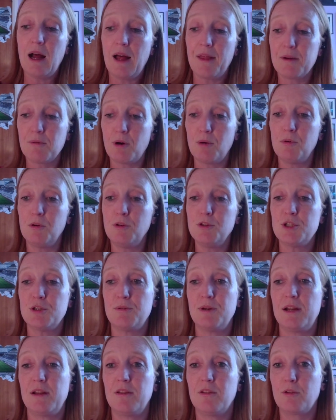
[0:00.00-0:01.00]
I think what we'll do
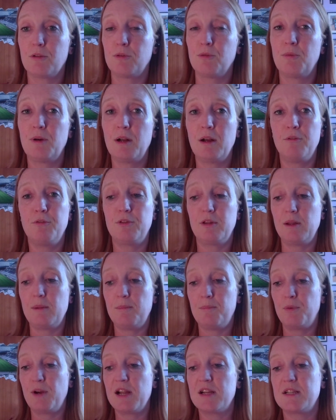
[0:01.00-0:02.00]
is we'll
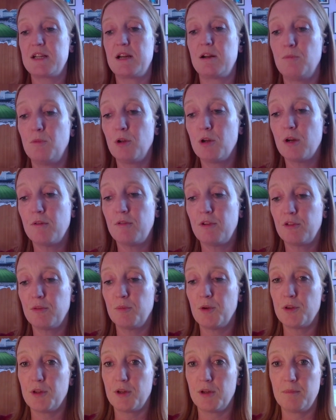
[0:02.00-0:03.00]
obviously break down and we'll cover some
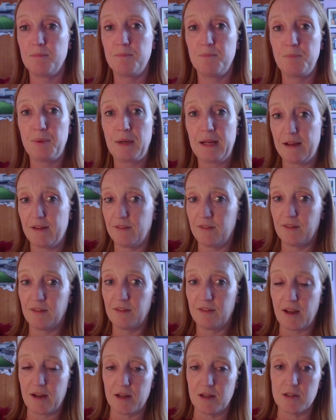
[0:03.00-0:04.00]
other players in a
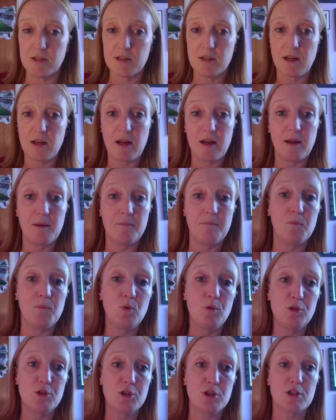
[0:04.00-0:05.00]
second.
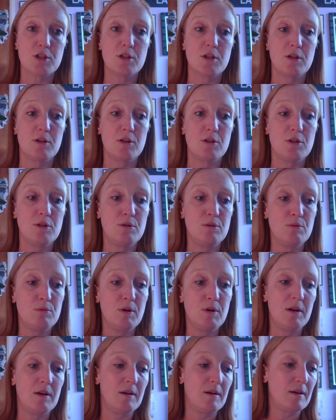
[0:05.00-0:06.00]
We'll just
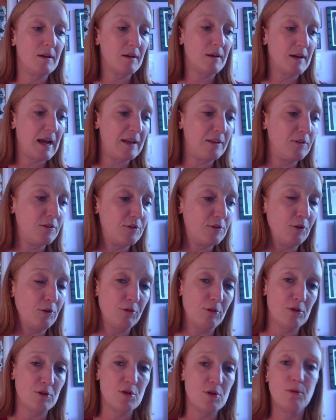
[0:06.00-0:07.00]
do Ken's
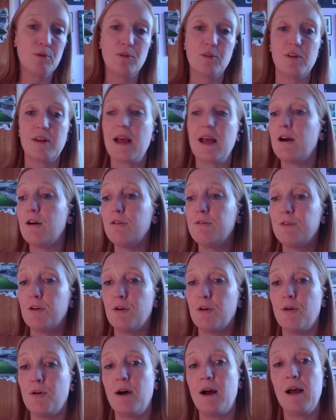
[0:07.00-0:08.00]
dulcet tones now
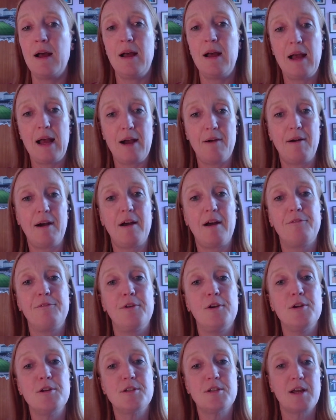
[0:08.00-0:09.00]
for our
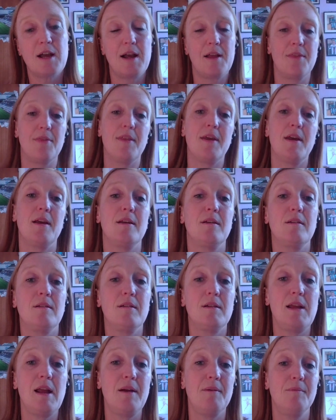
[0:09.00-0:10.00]
advert, and then
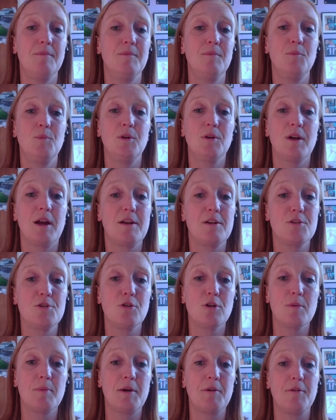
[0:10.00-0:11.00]
we'll kind of
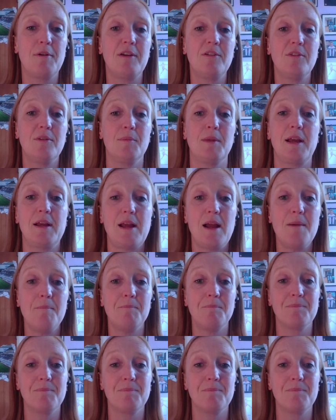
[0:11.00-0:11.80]
talk about the rest of them there, yeah?